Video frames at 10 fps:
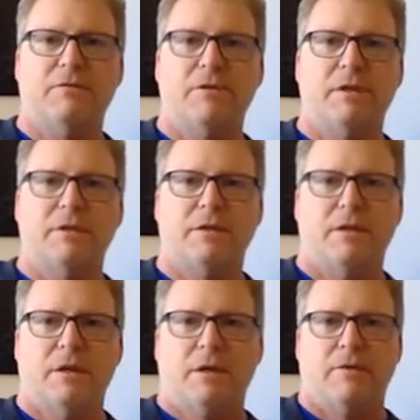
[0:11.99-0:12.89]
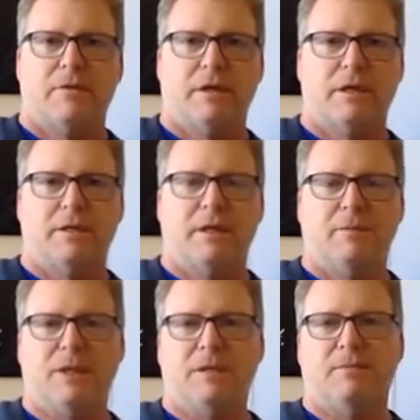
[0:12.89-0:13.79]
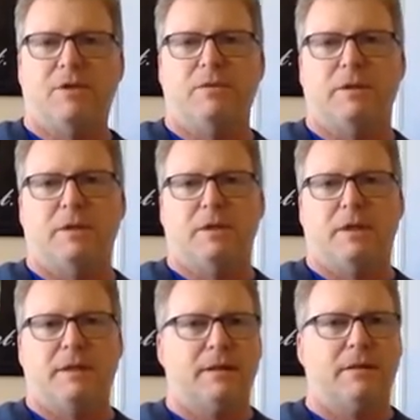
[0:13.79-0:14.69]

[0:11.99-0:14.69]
with us. We're kind of teaming up doing uh,